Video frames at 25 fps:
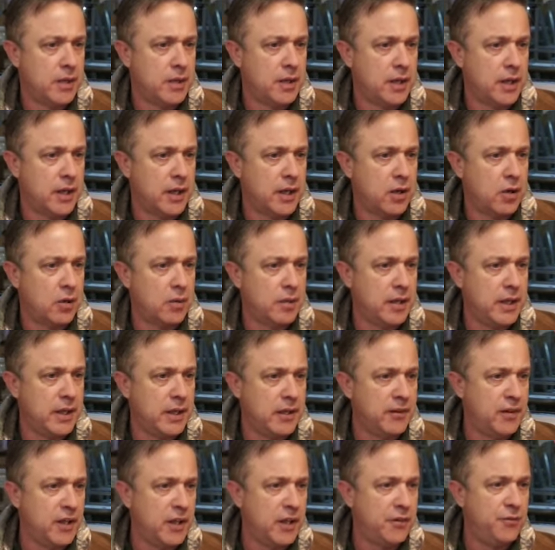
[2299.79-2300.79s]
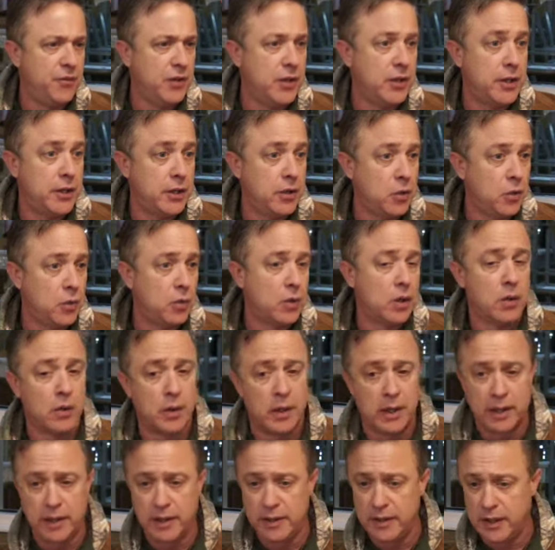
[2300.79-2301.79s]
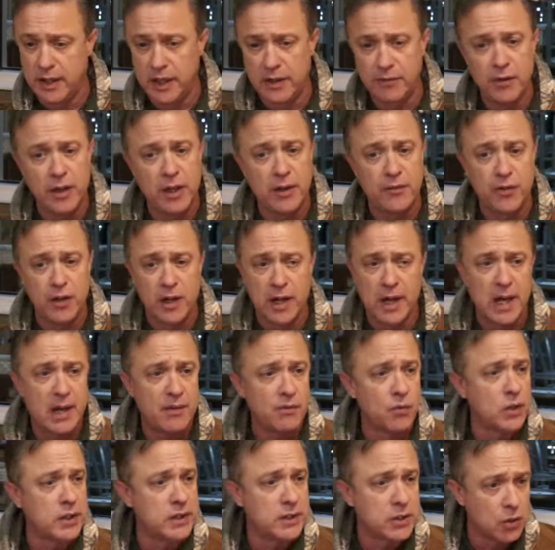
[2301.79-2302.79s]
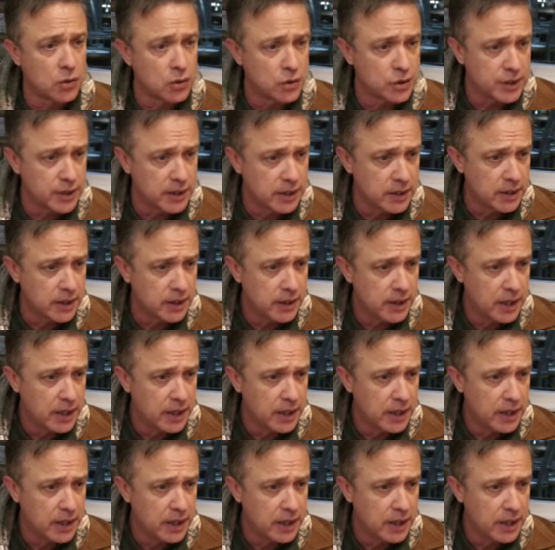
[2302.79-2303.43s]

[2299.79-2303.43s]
You know, if you do, or even if you have researched it